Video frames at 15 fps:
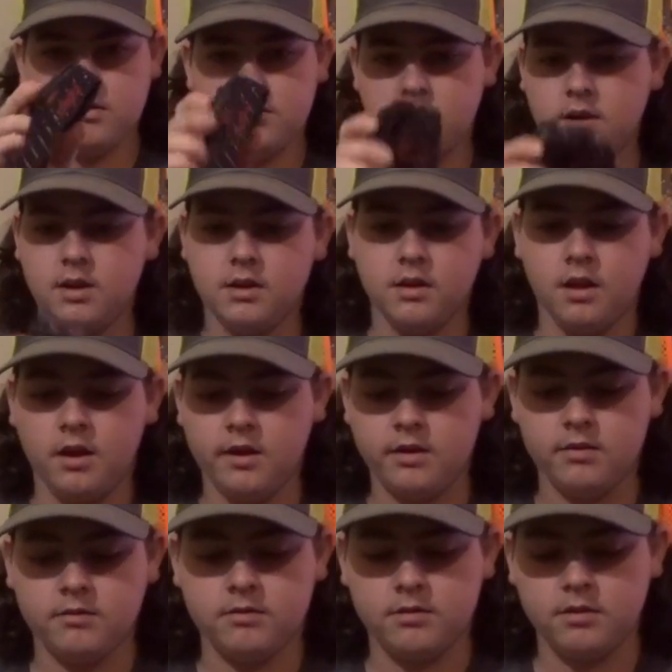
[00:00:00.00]

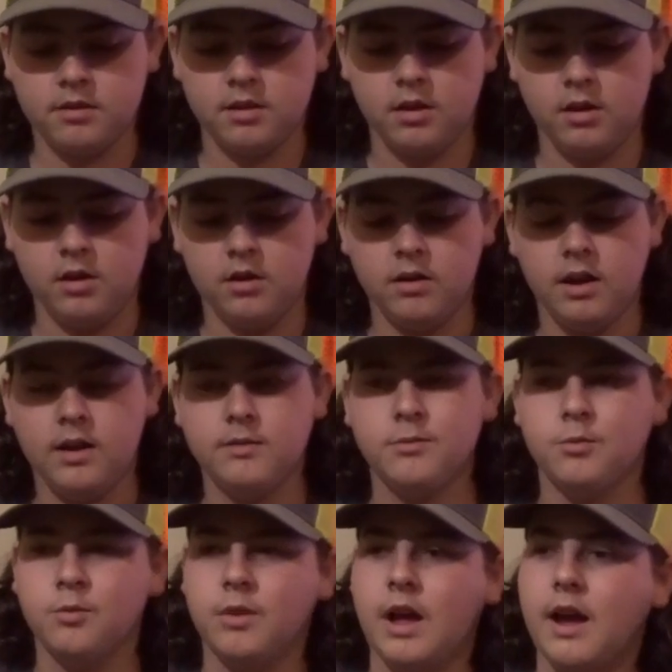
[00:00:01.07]
Headlight. I
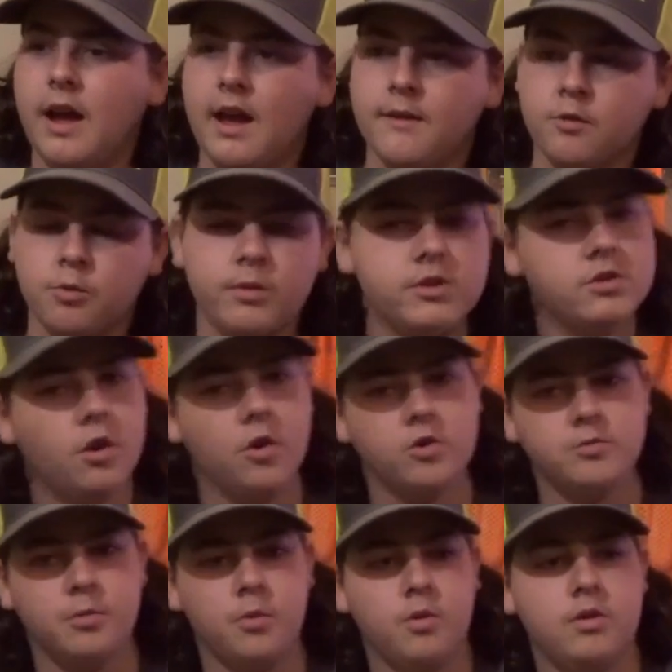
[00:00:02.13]
have a
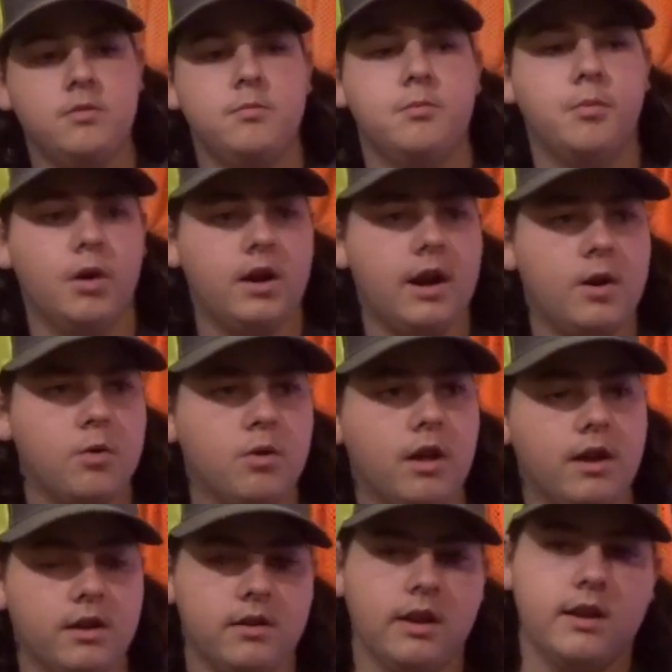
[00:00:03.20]
rechargeable one, but I don't
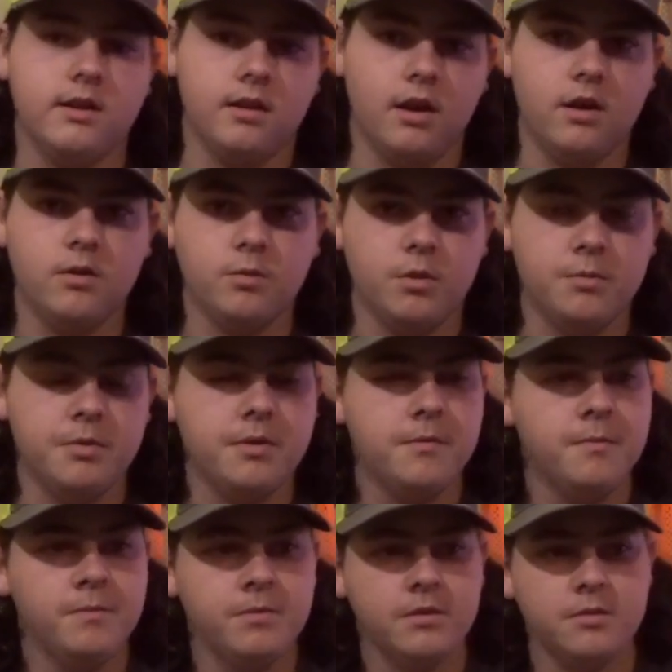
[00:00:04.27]
like to take it hunting with me
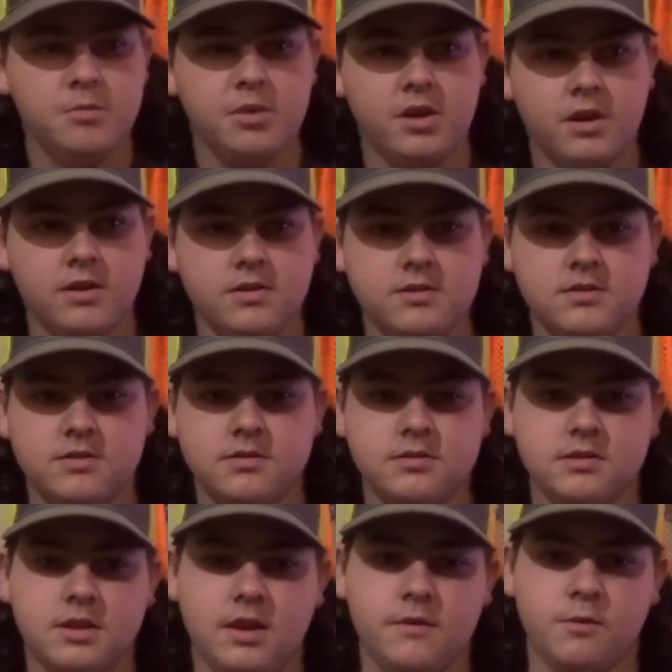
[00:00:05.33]
because
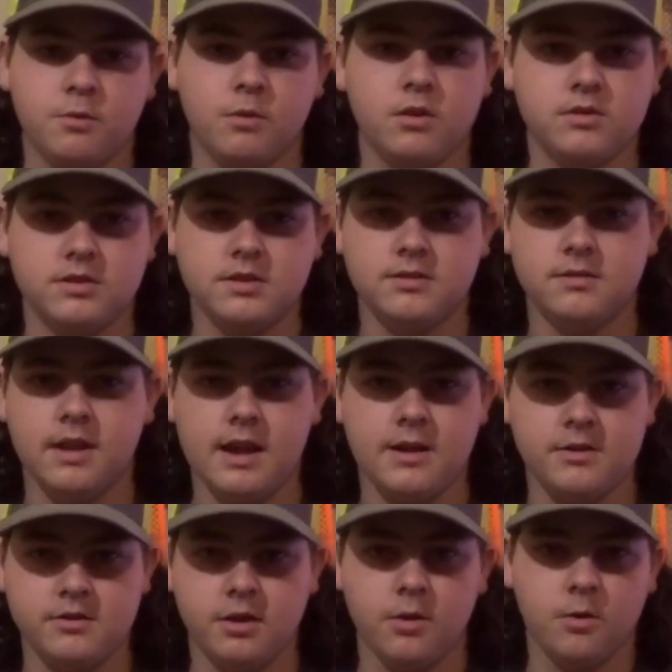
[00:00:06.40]
if it runs out
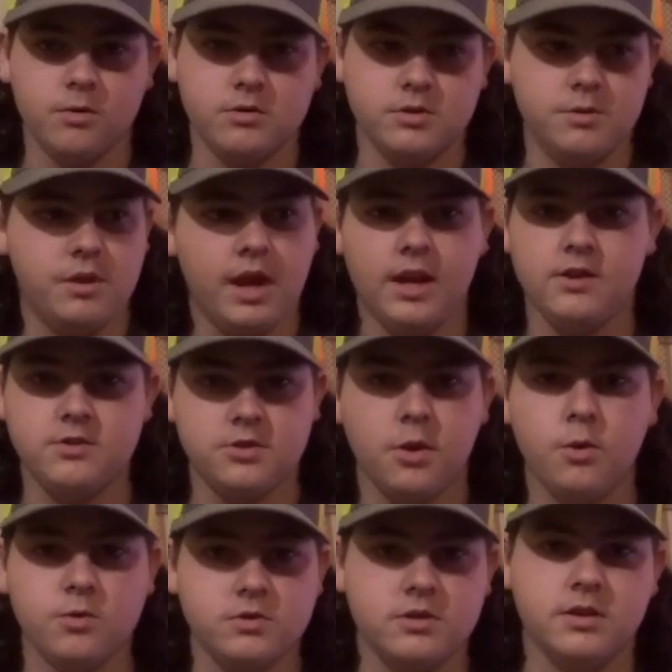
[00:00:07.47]
of charge, you can't
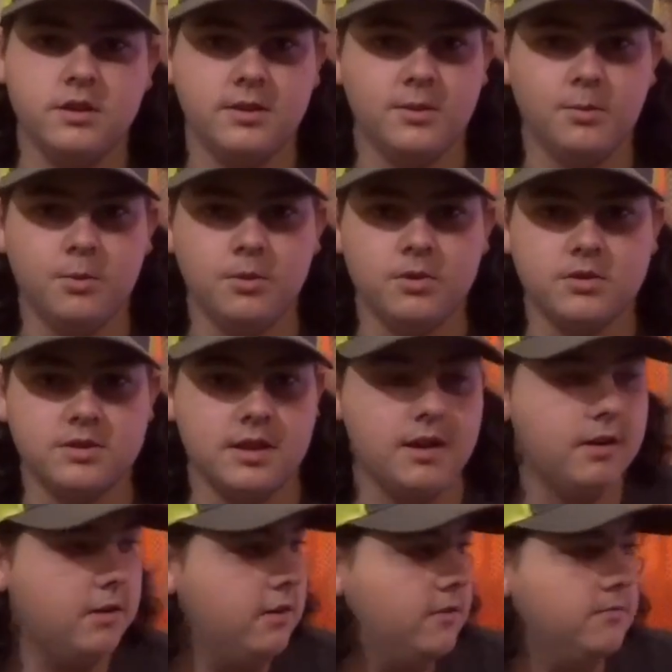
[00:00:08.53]
charge it in the woods. Because I
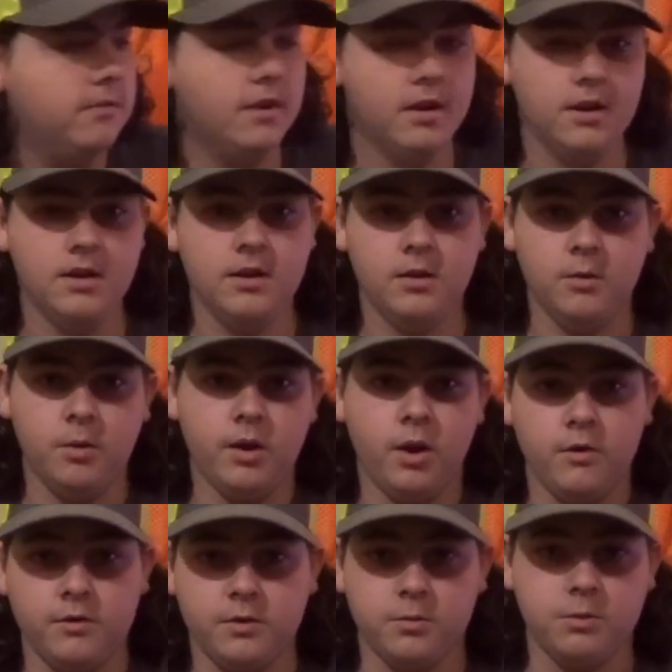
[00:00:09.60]
hunt way
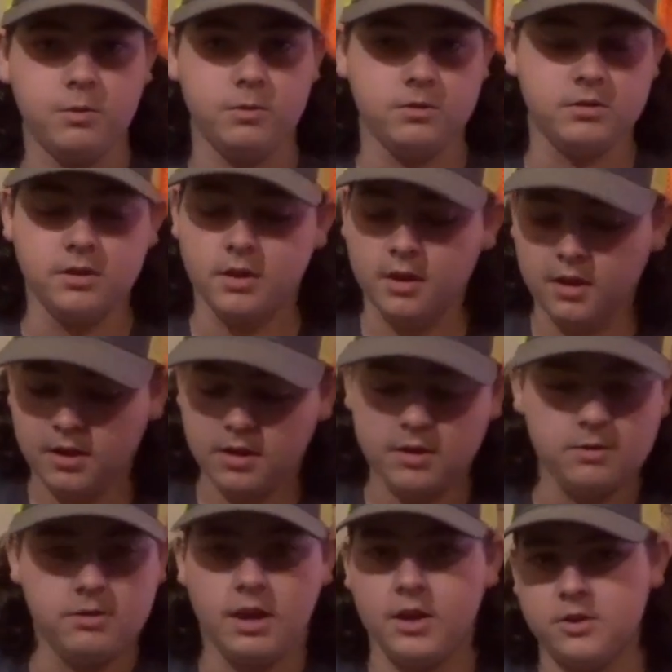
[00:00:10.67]
off in the woods,
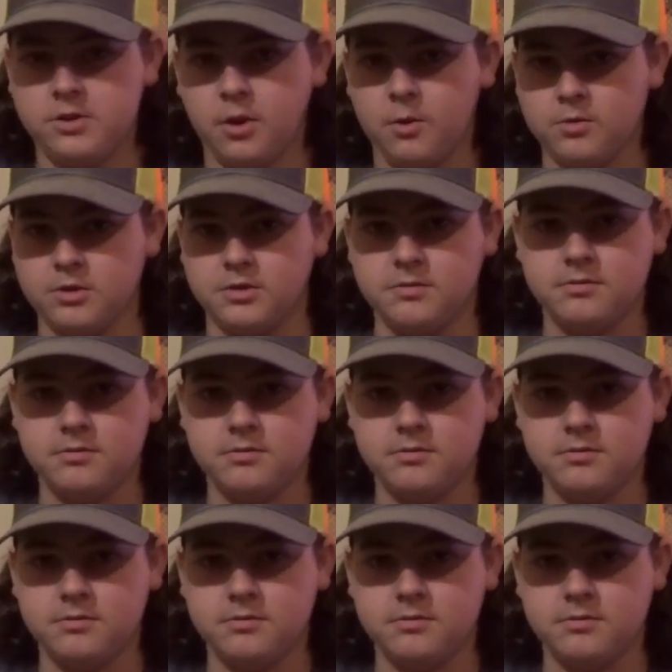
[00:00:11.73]
you can't charge it.